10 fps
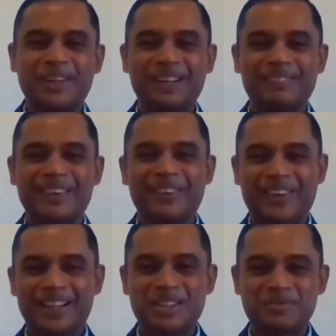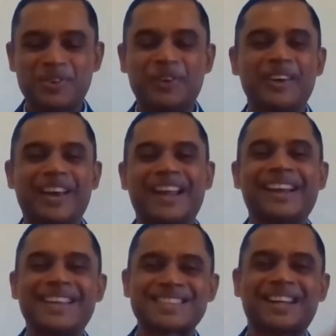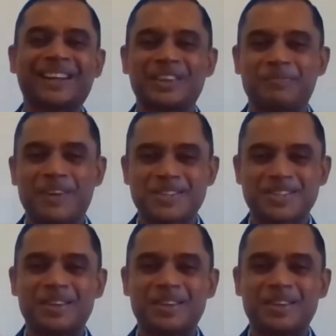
we look at the phone and listening to the person